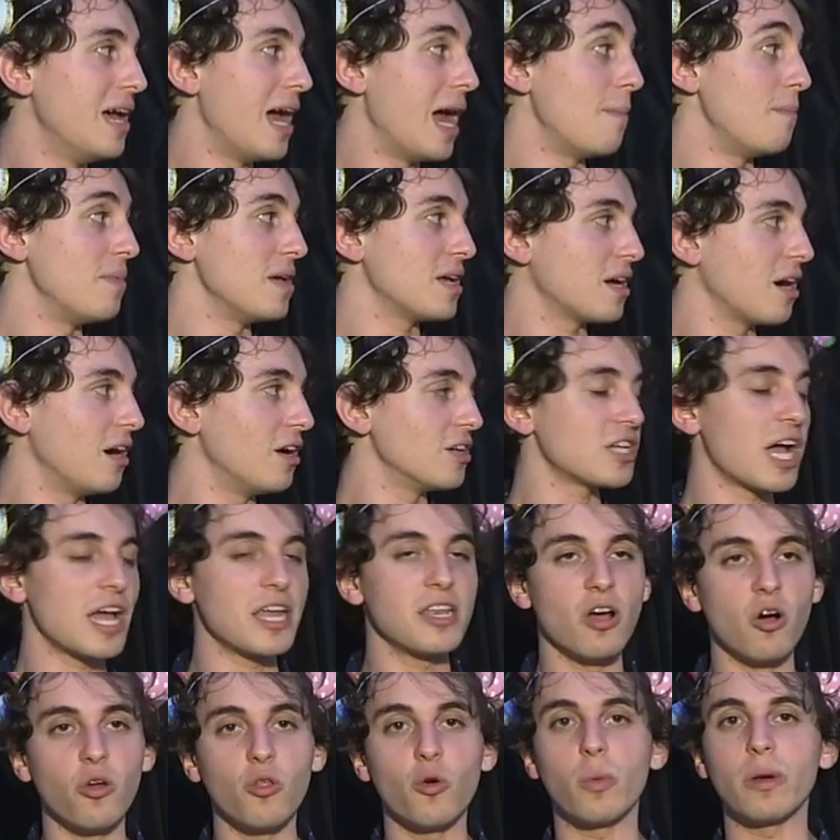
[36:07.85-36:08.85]
And because I
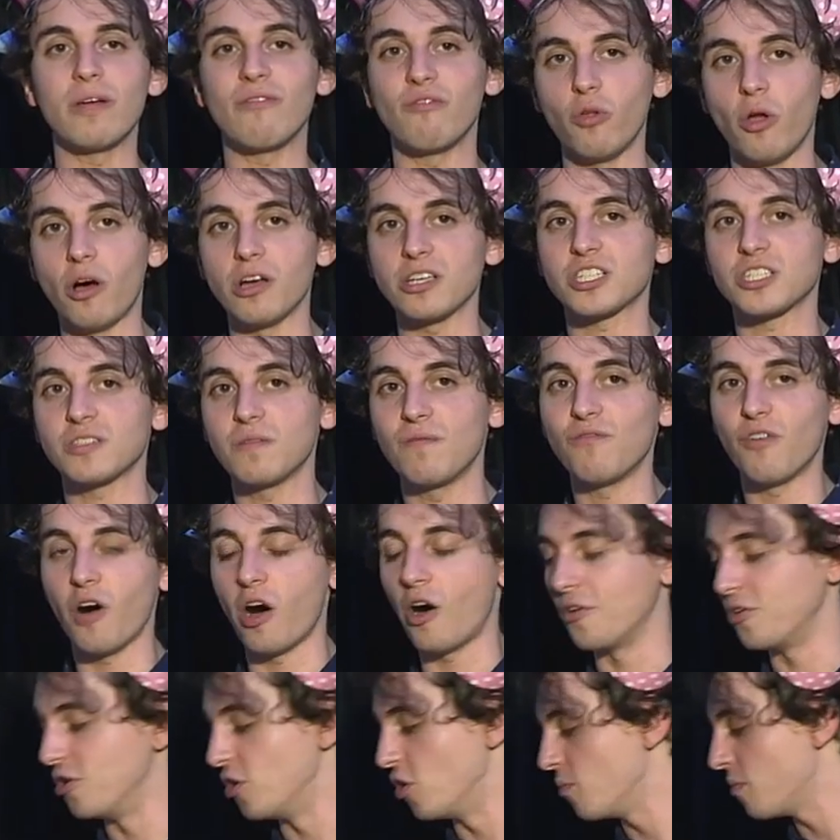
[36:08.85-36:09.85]
know that we've lost some
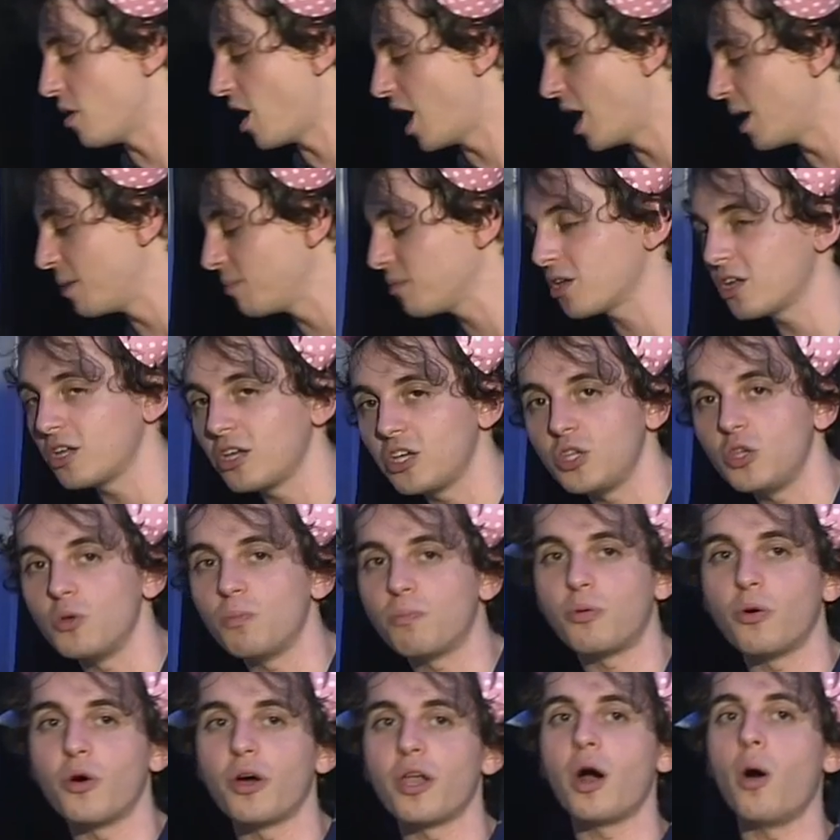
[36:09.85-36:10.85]
volume, I'm gonna you
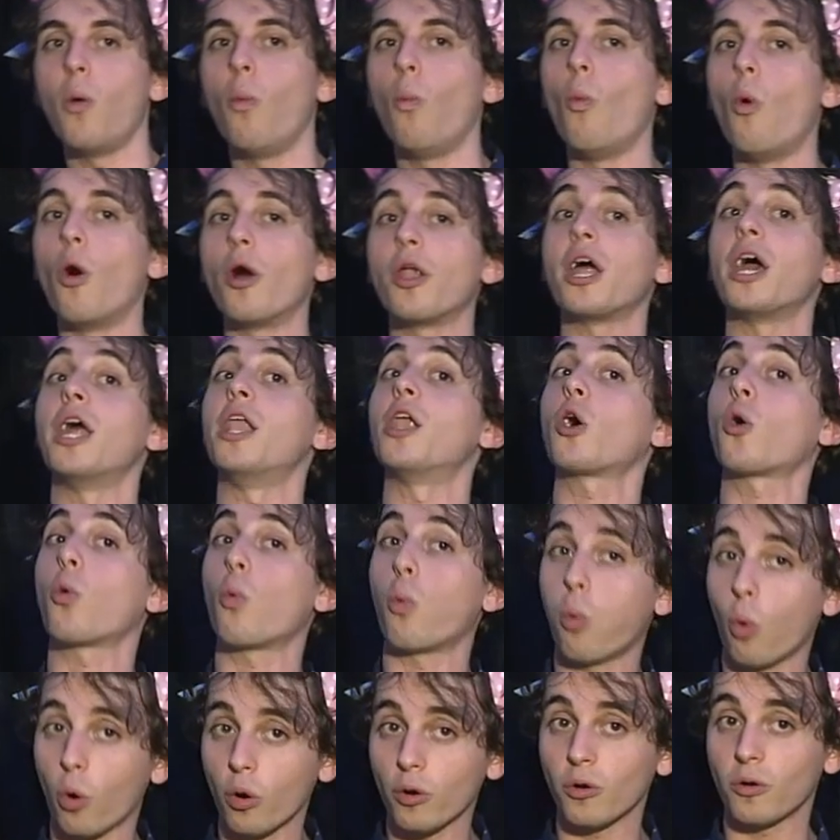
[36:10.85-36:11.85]
put one and a
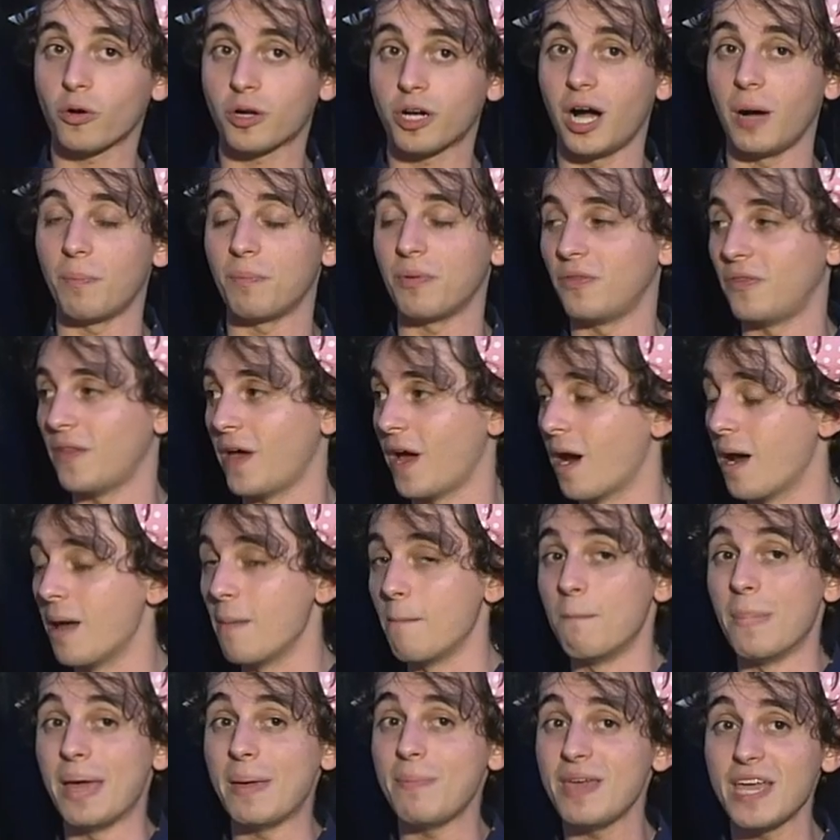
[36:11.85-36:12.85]
quarter cup in there.
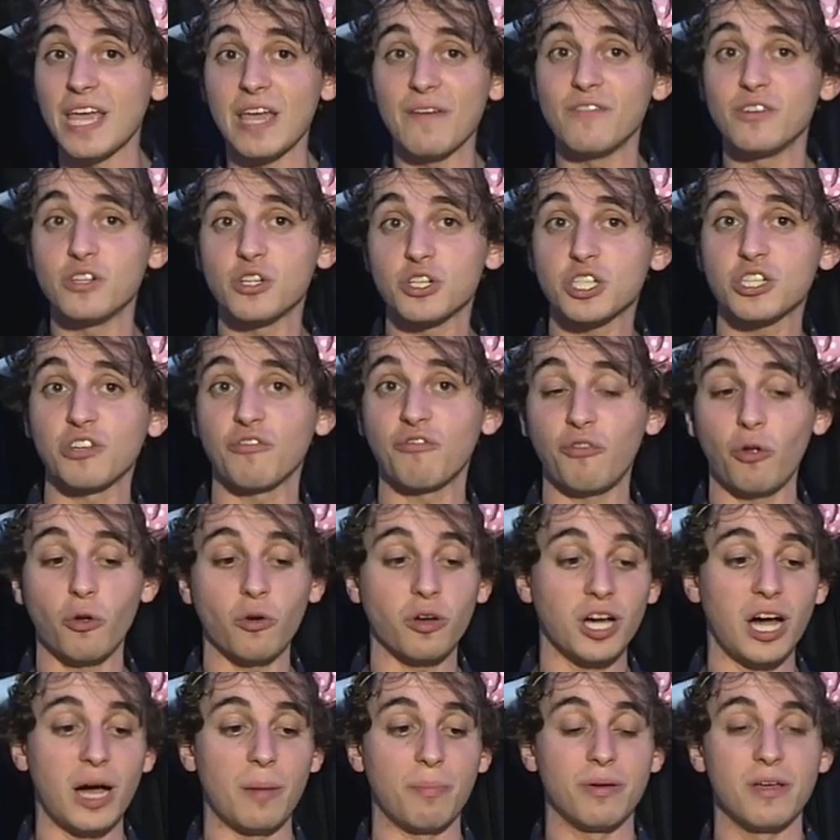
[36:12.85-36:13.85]
Maybe even just a full
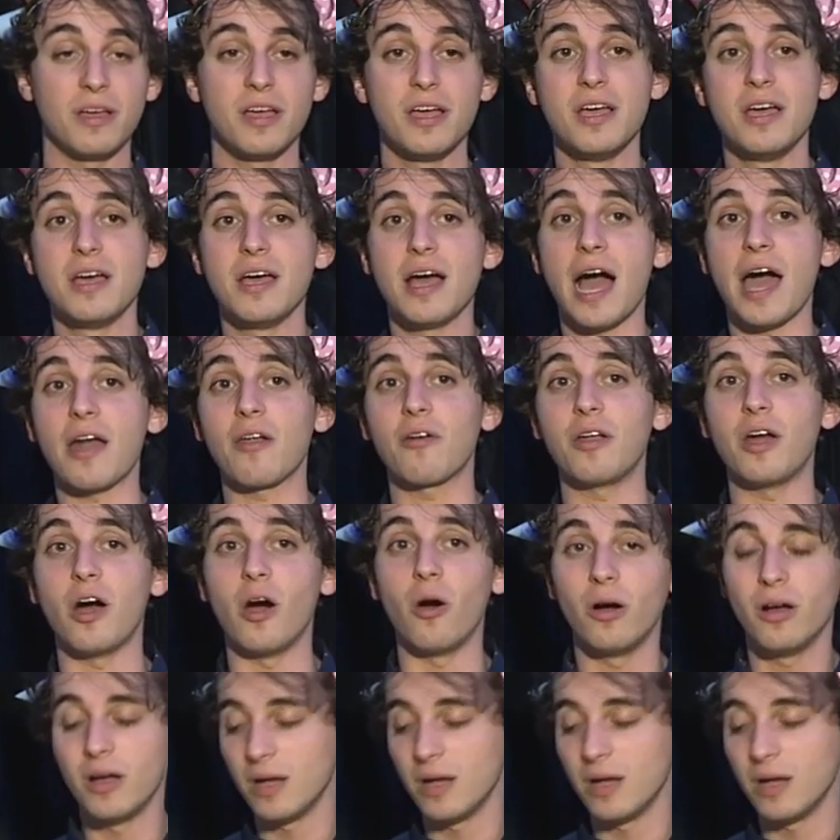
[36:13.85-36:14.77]
cup. I don't know.